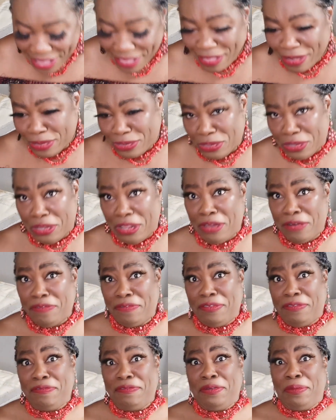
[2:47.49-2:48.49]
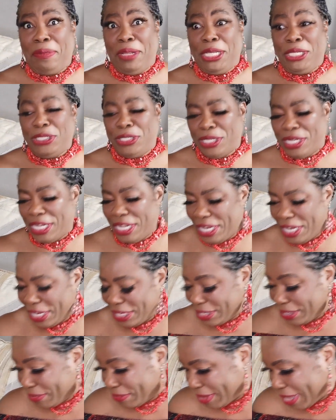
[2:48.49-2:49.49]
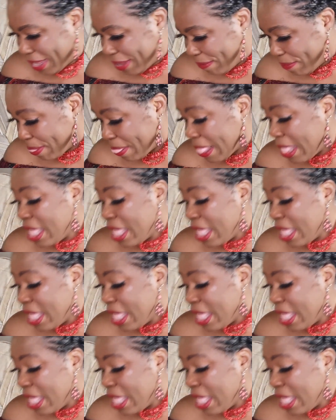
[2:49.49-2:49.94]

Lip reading: There's a lot of information in it. Okay.